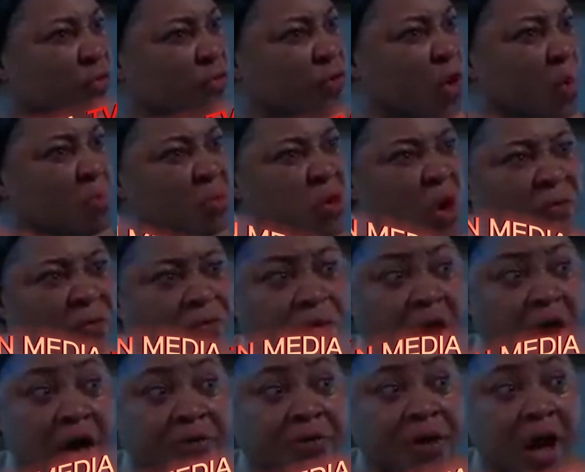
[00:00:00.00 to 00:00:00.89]
you from your
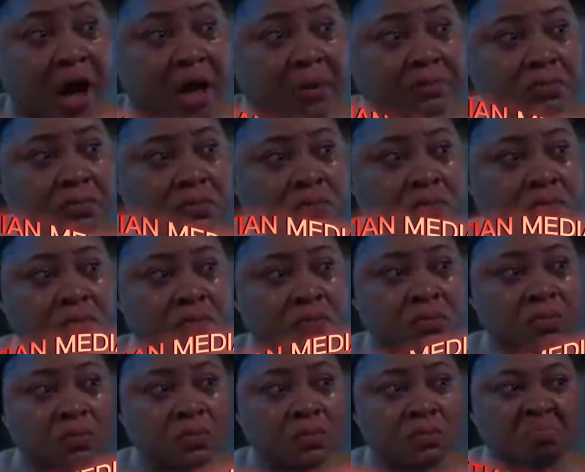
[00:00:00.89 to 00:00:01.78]
father
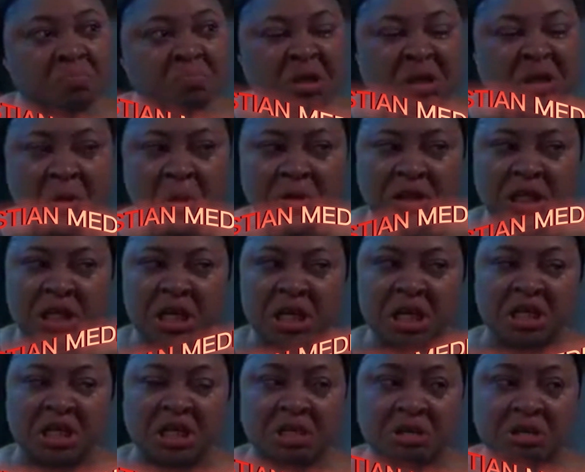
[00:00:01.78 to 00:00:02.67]
because
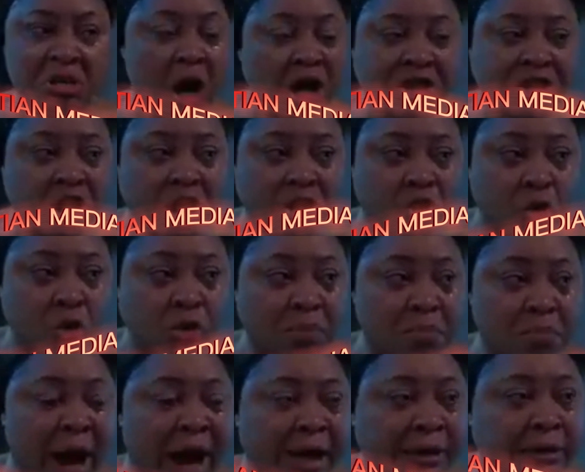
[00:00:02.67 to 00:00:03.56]
he is not a
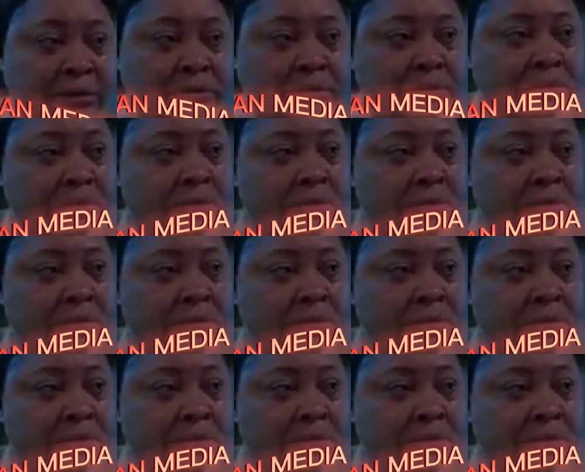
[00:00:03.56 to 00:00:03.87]
good man.